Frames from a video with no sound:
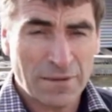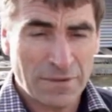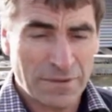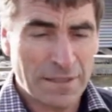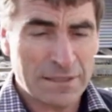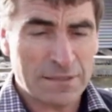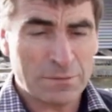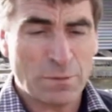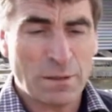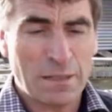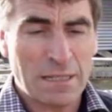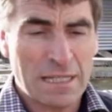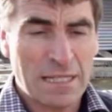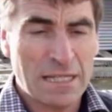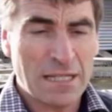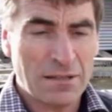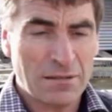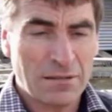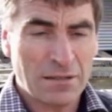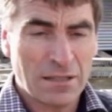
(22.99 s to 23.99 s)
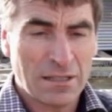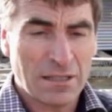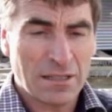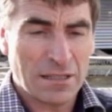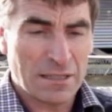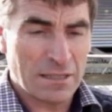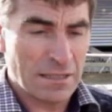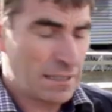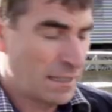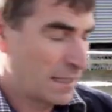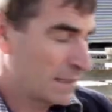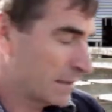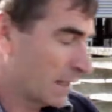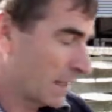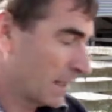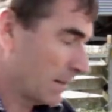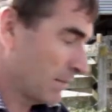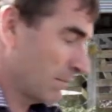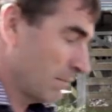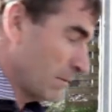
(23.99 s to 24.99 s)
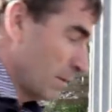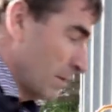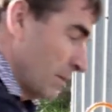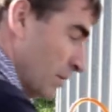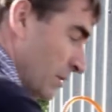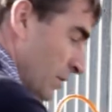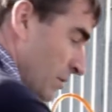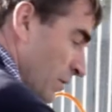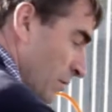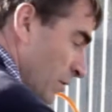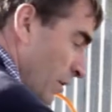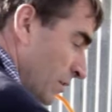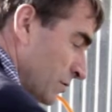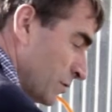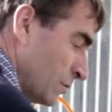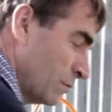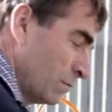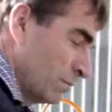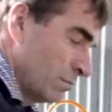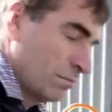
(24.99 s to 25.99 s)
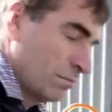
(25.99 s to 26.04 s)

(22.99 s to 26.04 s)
This one here is the U nozzle,